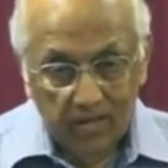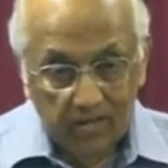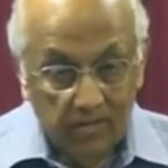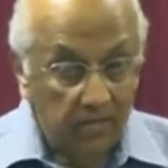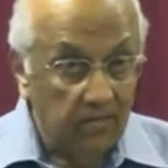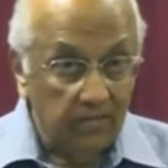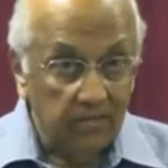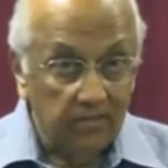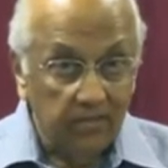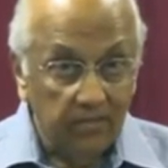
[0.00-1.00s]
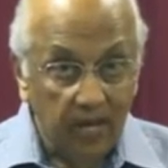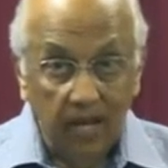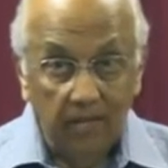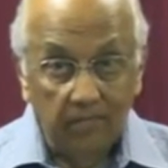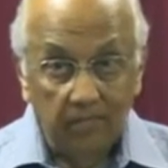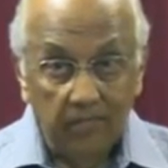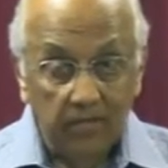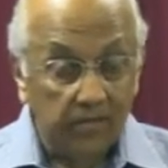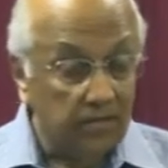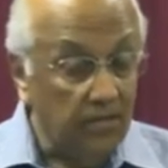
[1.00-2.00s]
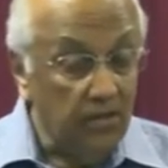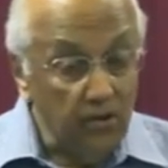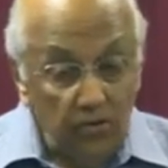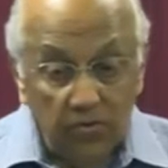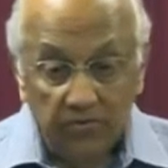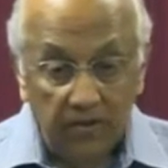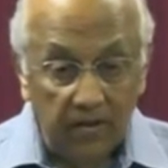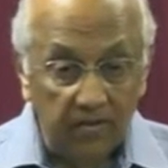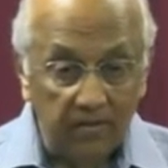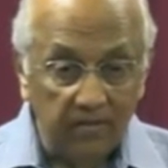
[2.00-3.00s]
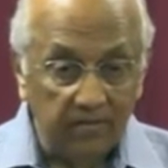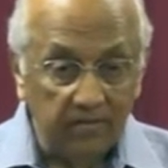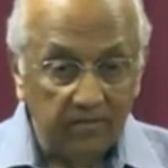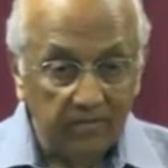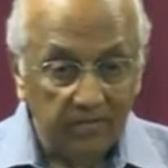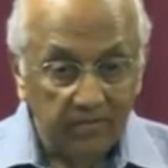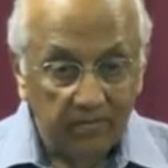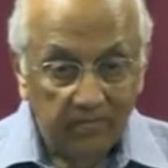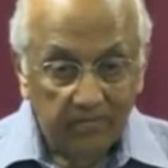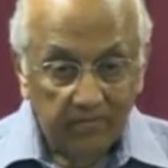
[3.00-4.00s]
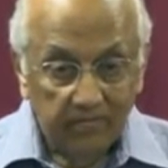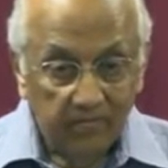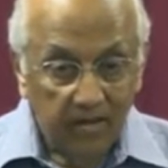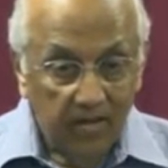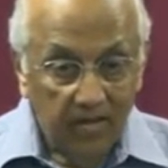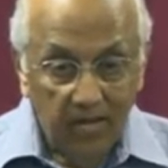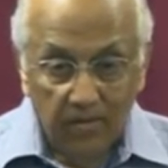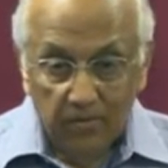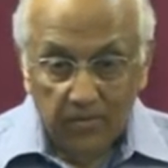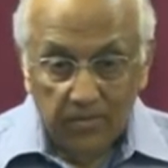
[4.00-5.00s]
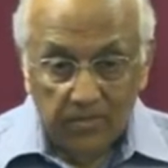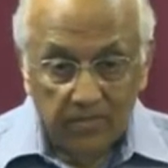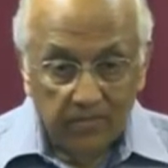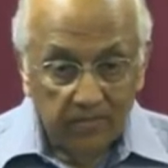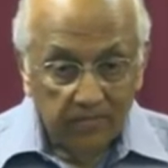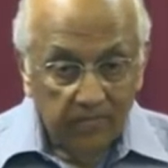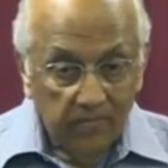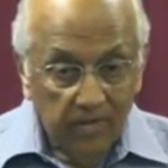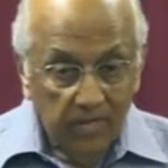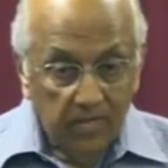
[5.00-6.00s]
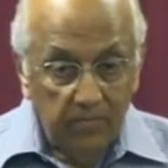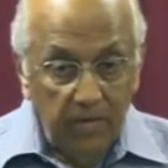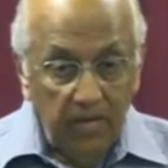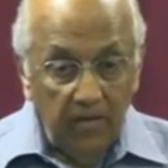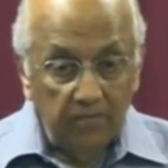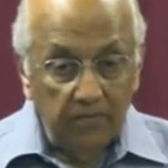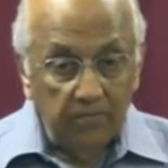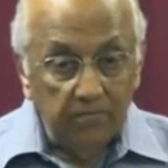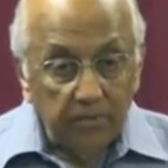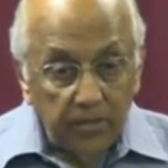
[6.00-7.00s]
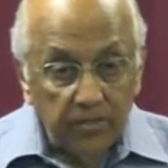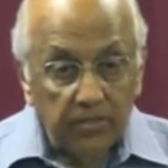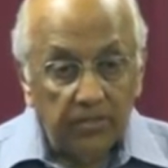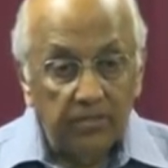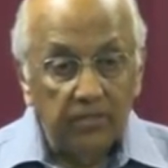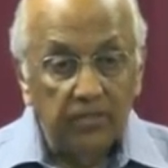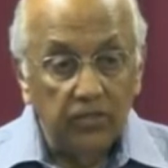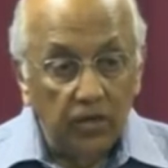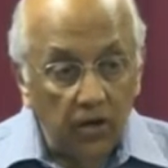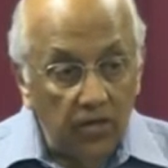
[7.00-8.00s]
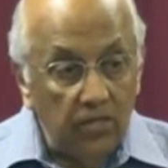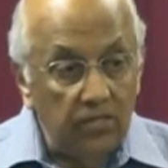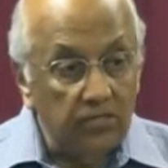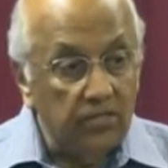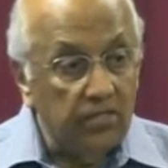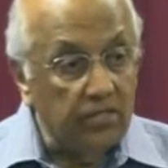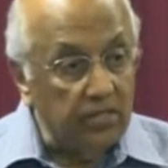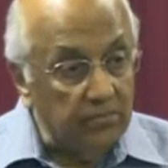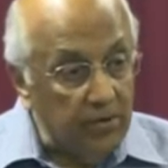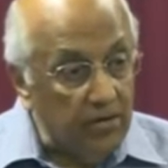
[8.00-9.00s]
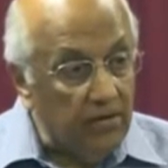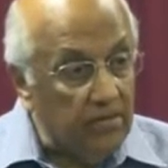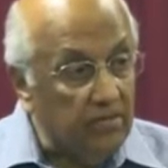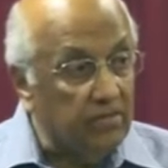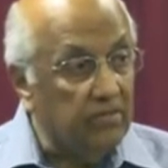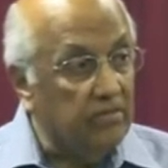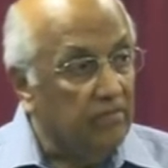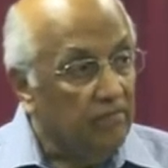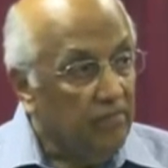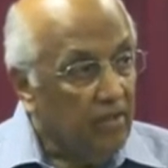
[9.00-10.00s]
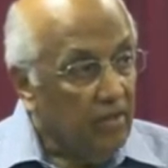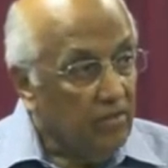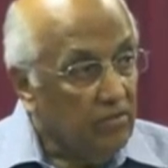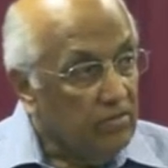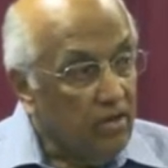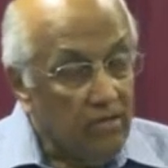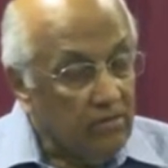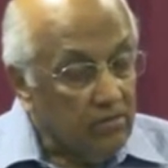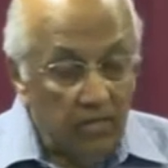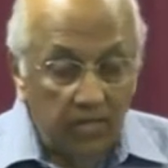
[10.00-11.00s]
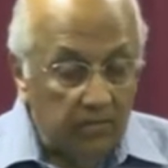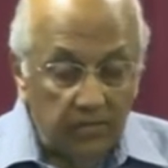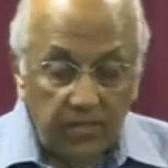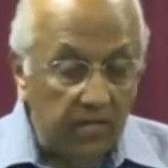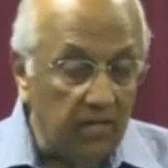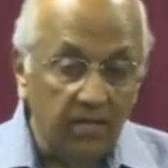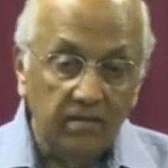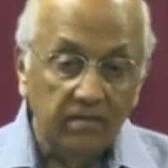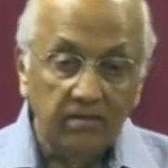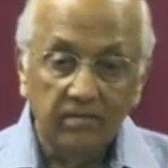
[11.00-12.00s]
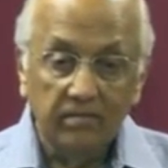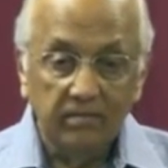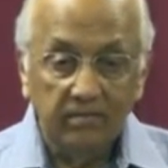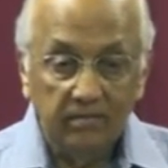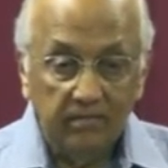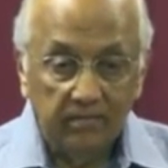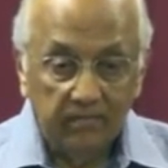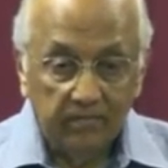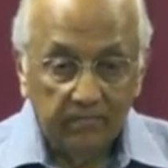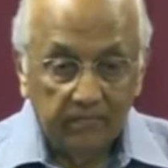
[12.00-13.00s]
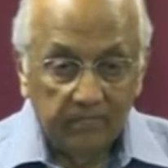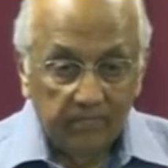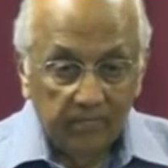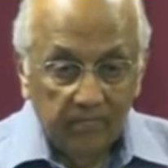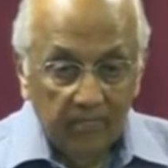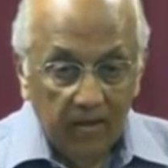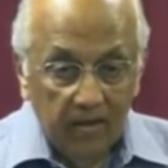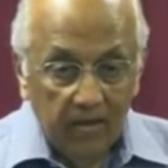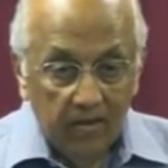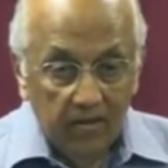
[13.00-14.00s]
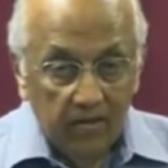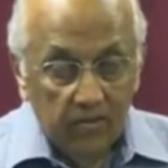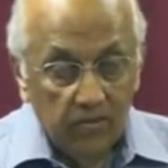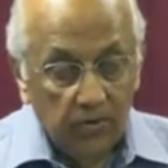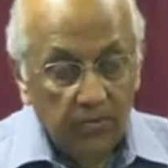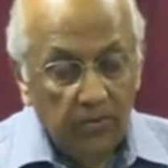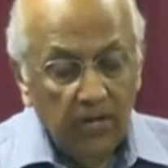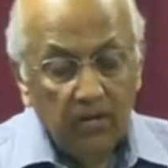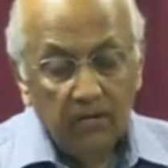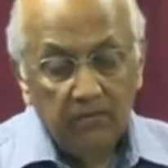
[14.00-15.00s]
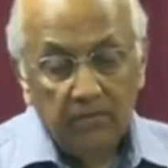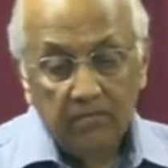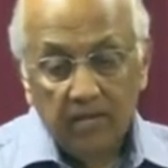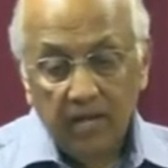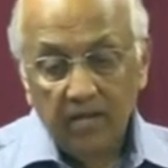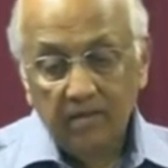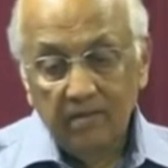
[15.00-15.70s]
Jesus came because he knew the Father. And he was speaking from personal knowledge and experience. It was not the result of study. So what do we learn from that?